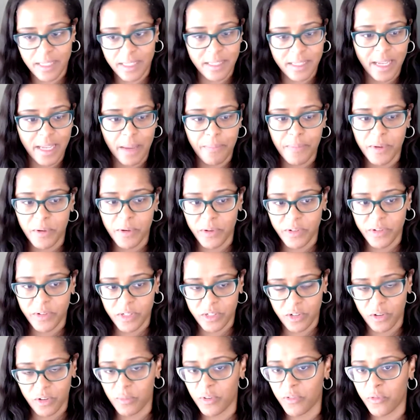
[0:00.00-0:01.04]
the step you had to
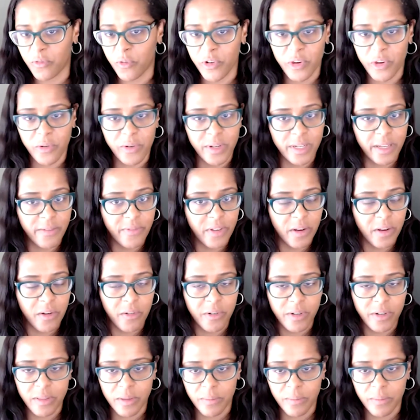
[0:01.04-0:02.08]
do before you could even
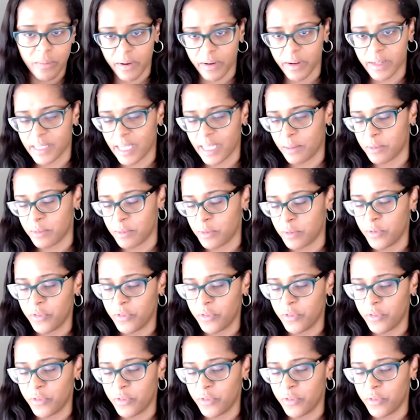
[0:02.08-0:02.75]
go to the bar exams,